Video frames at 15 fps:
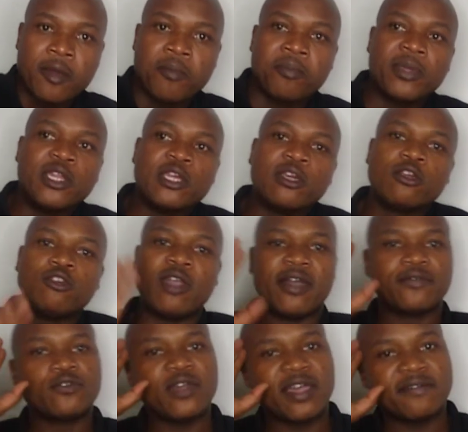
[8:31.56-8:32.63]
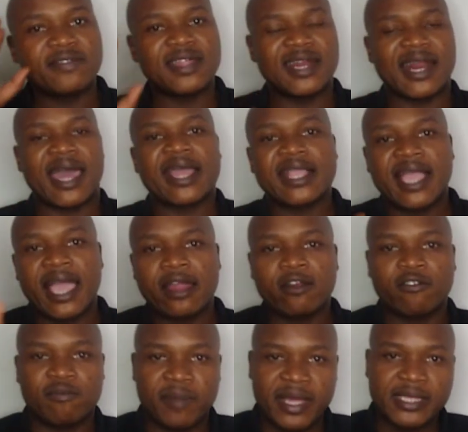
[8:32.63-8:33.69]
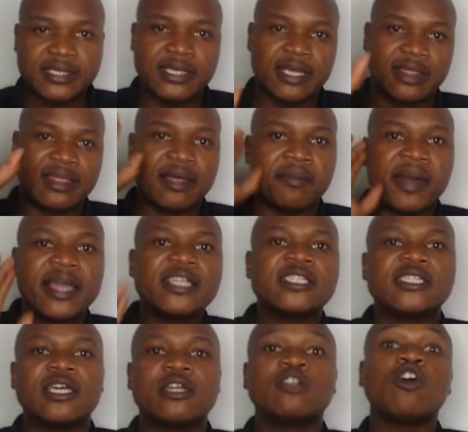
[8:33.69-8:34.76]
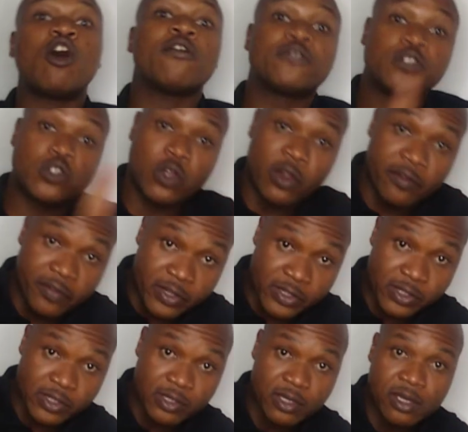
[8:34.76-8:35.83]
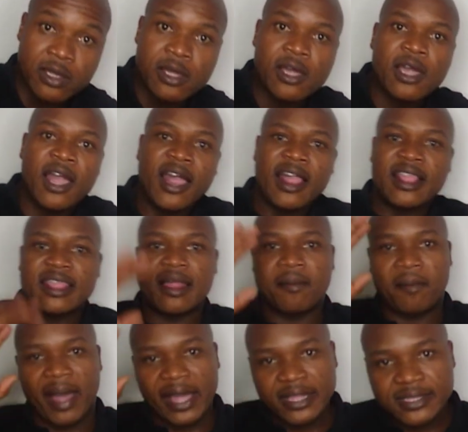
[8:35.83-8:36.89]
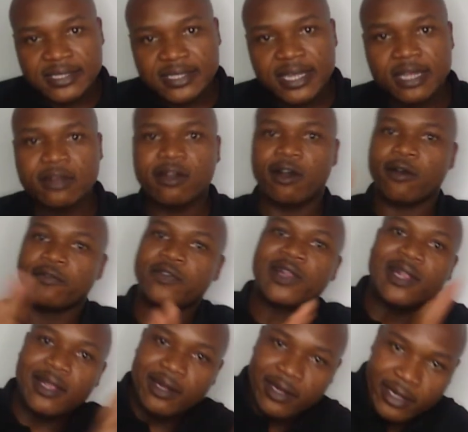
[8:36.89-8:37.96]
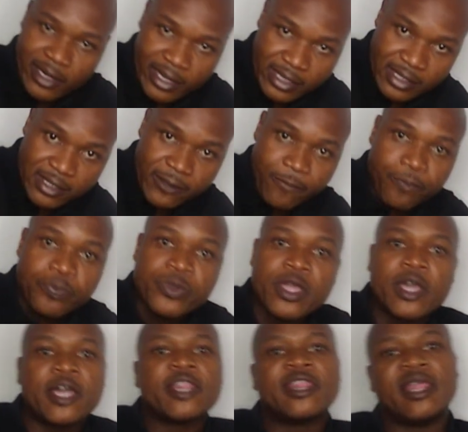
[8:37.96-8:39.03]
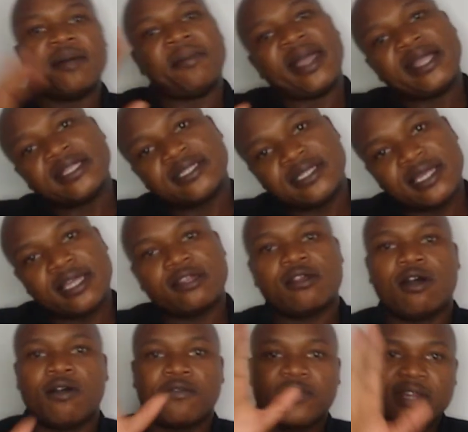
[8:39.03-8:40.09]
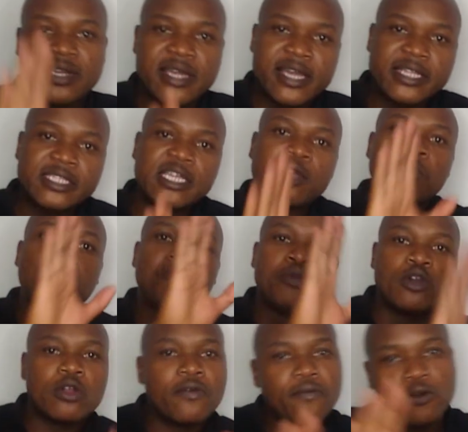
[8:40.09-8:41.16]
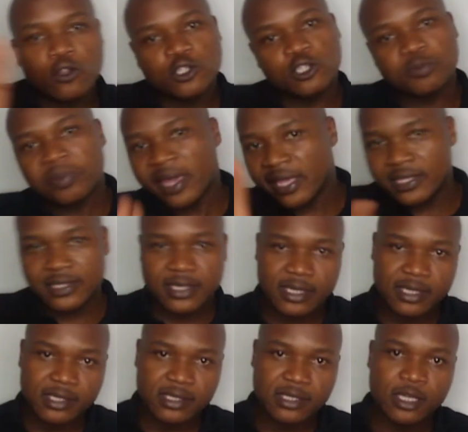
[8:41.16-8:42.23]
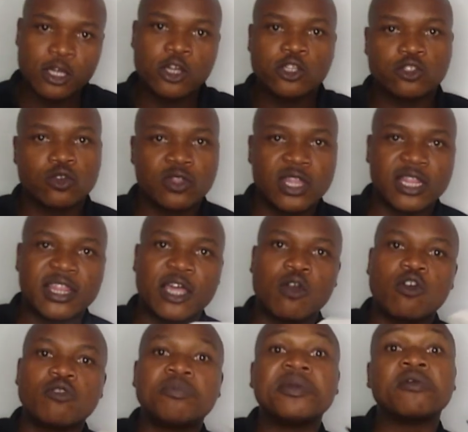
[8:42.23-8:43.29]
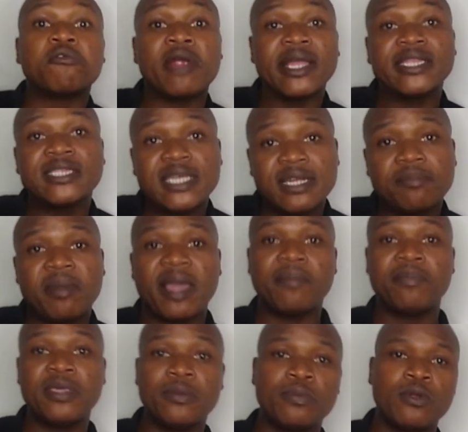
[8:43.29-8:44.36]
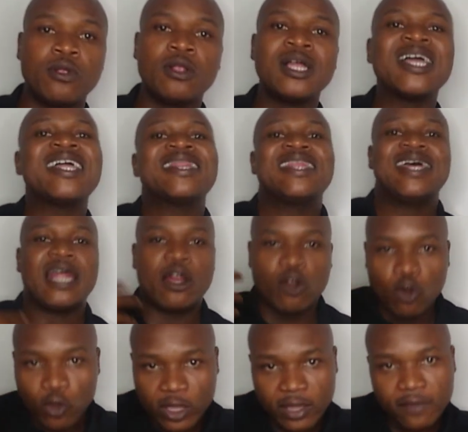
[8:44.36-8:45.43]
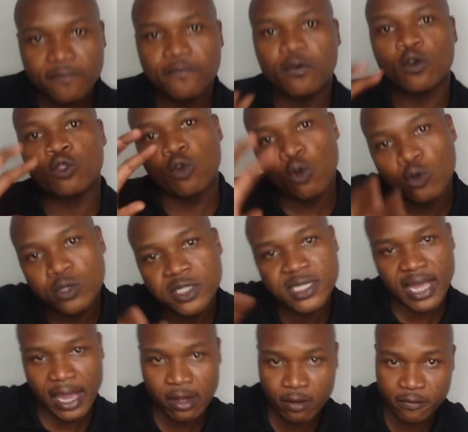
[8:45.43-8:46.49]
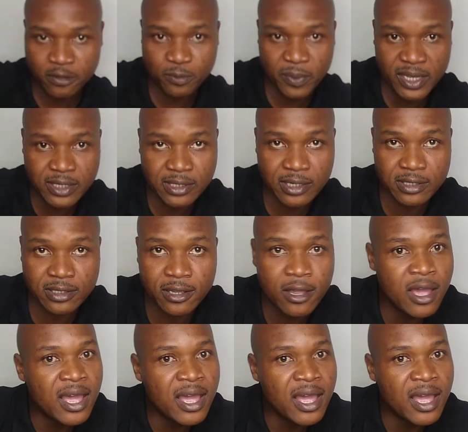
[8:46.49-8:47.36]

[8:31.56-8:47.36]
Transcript: Meaning you have to have the right kind of mindset, the mindset of service, the mindset of cleanliness, the mindset of creating beautiful spaces so that they could be rented by people that are looking for those kind of spaces.